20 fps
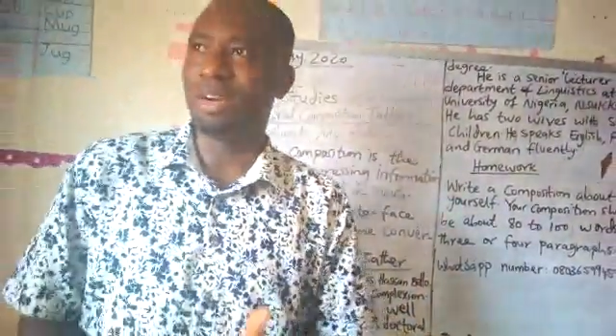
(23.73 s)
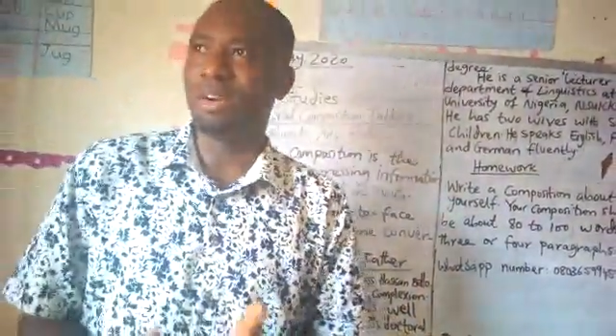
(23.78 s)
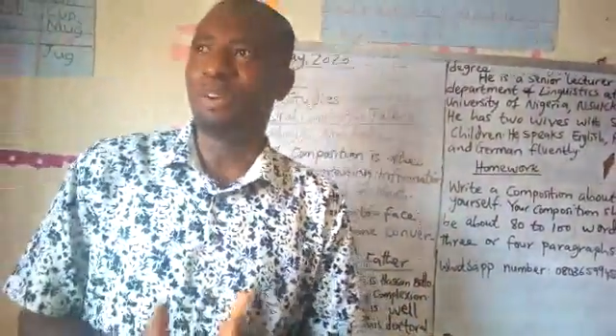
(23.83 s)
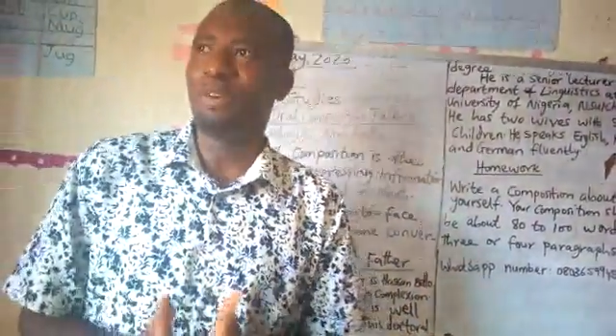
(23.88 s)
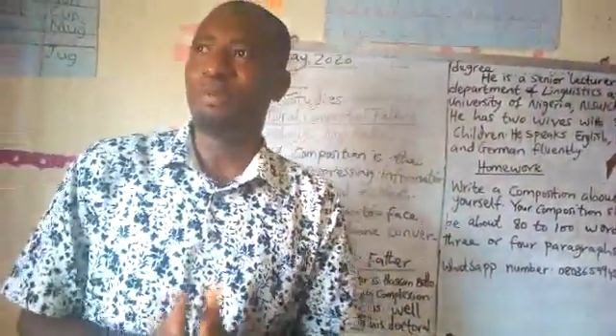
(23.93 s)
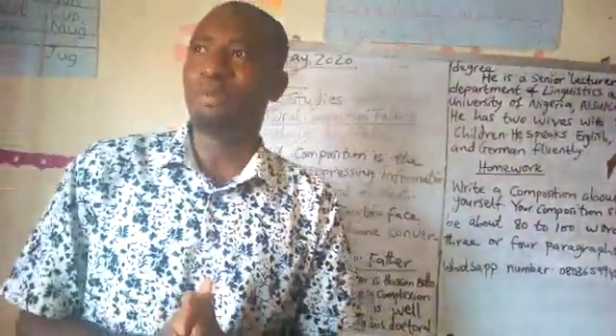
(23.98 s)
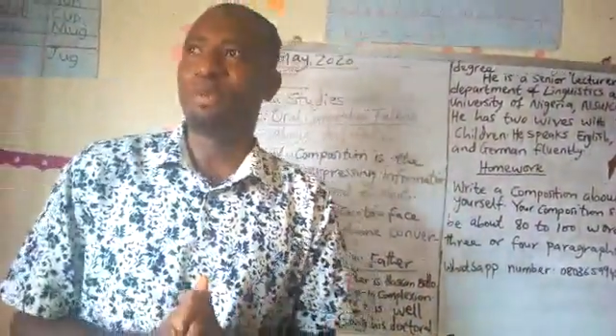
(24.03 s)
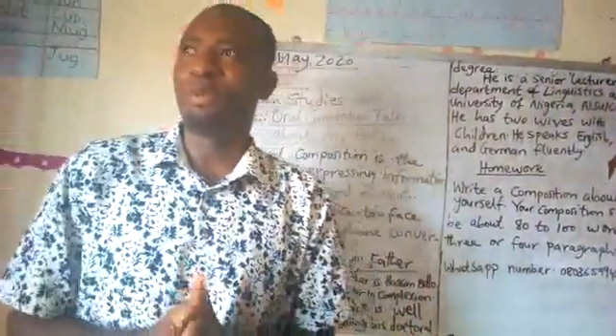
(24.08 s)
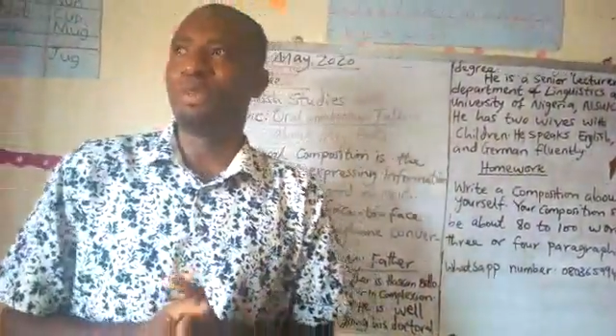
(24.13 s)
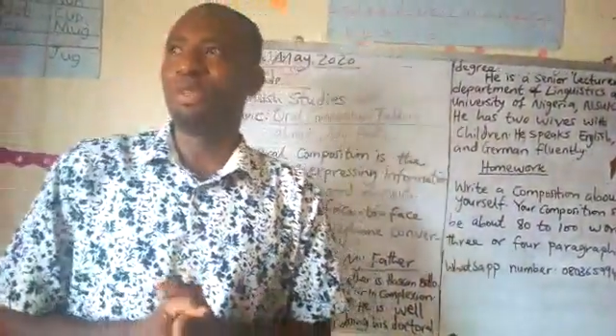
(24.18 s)

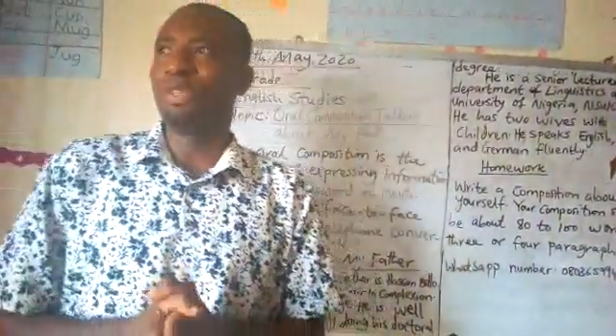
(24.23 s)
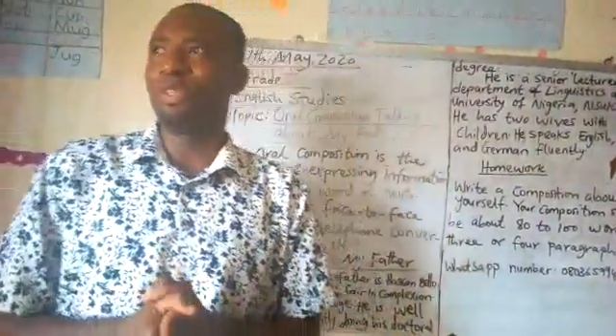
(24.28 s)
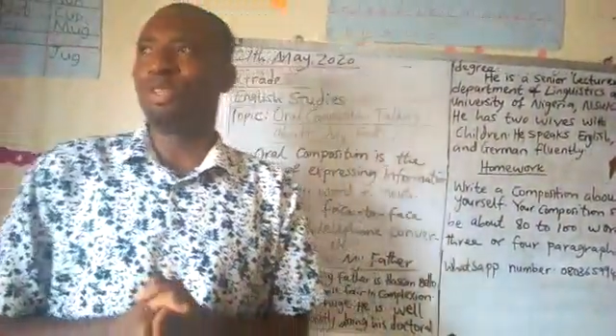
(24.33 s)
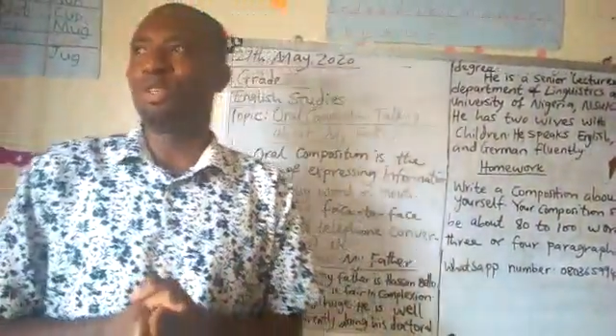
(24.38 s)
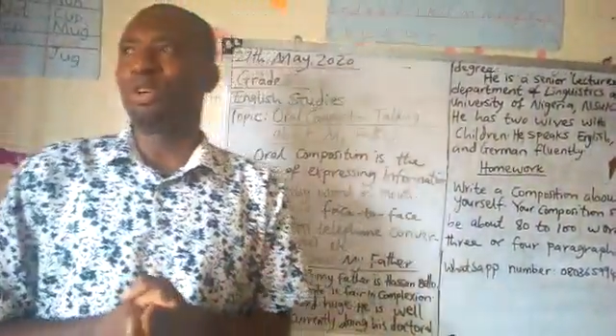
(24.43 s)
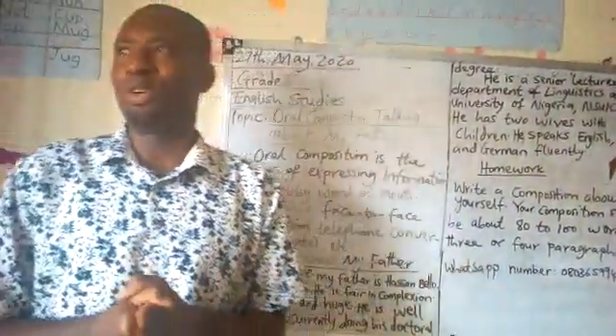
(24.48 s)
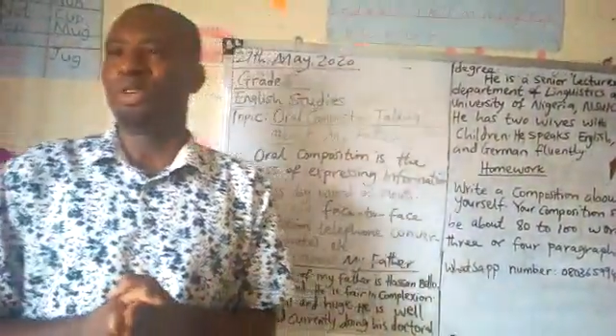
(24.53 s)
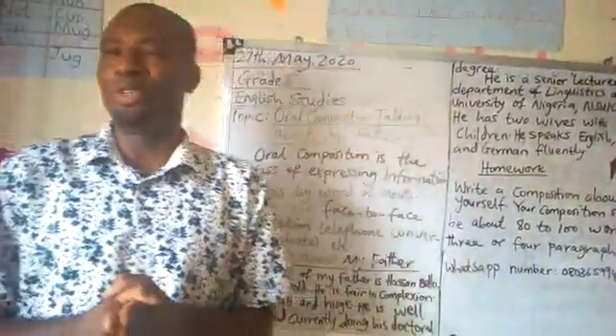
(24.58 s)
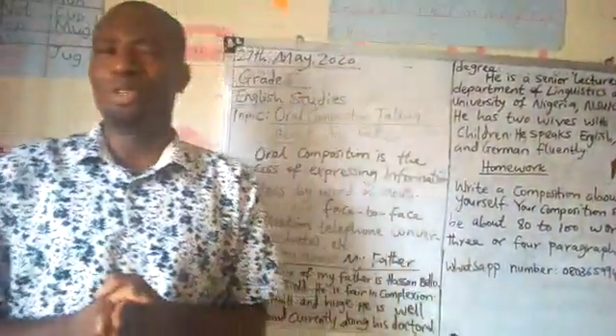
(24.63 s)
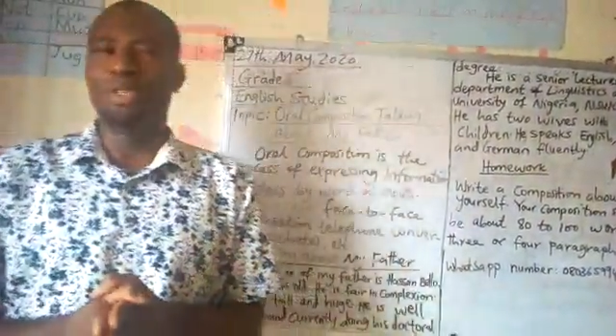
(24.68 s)

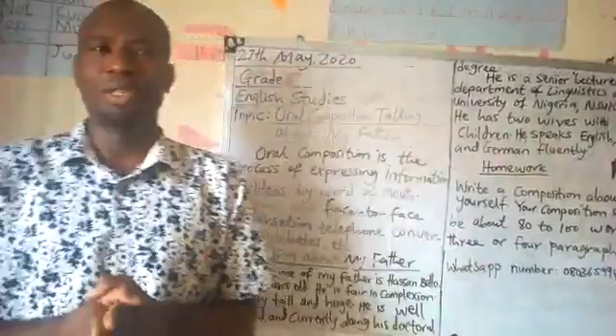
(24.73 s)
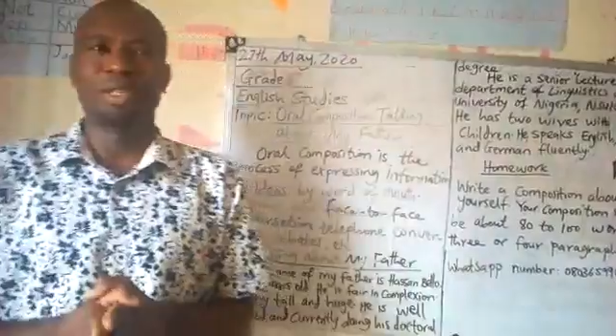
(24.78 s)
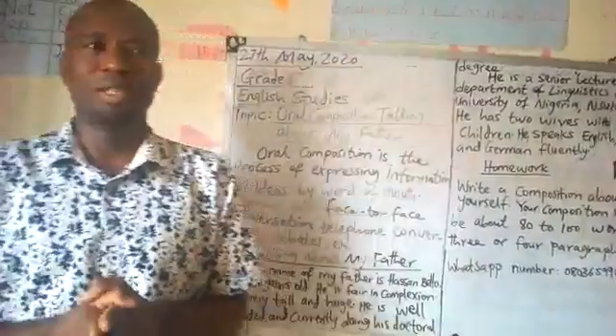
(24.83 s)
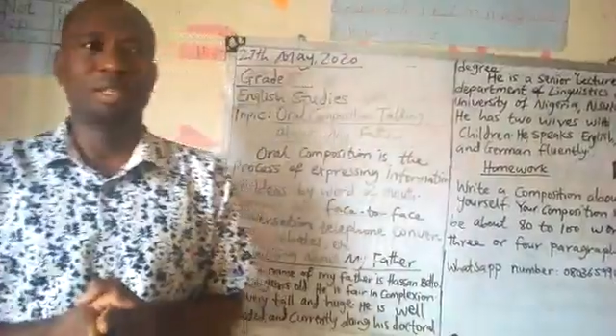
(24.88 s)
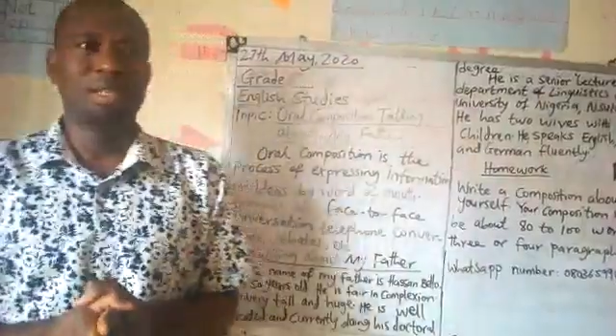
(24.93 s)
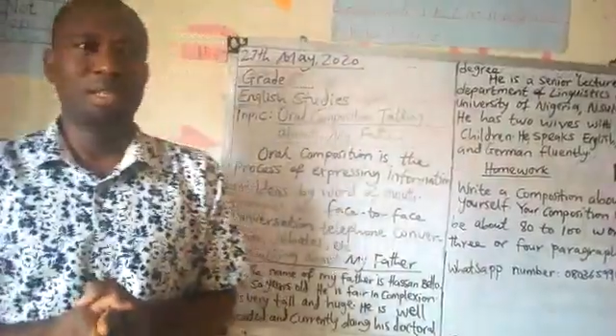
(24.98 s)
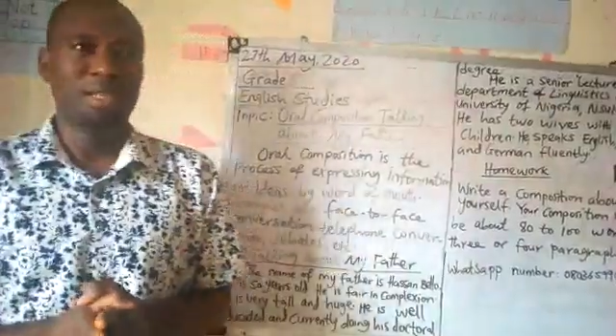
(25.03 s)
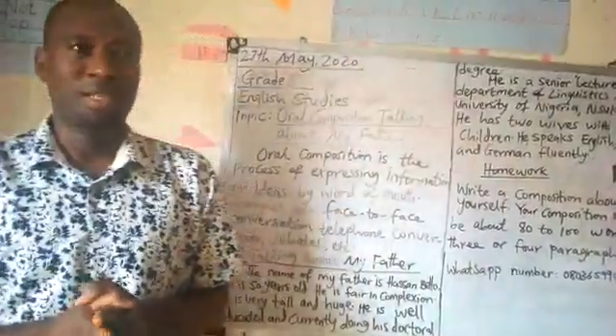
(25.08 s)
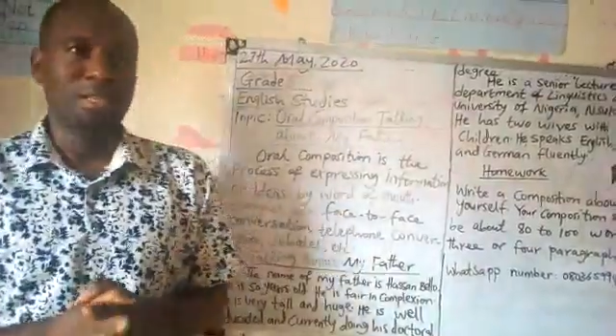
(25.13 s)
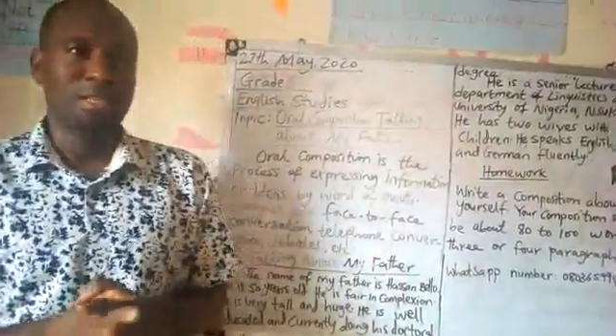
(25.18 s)
composition.
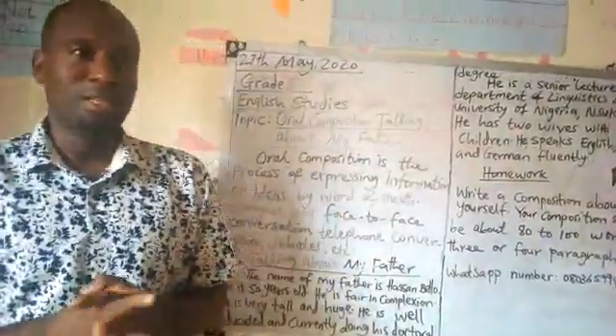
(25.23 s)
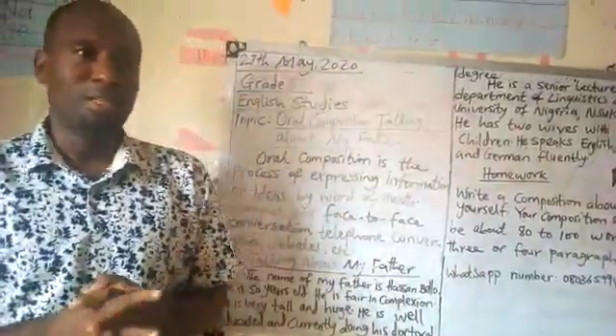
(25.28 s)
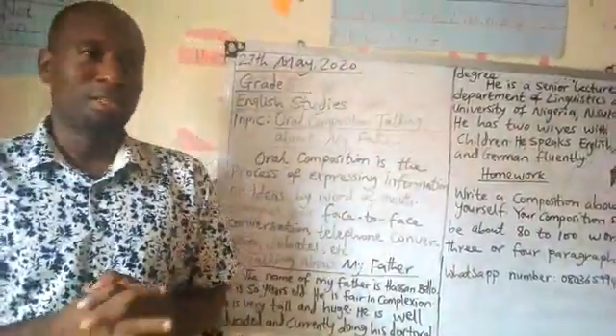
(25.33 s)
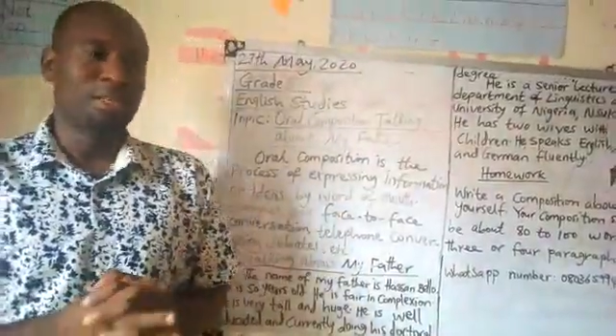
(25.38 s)
The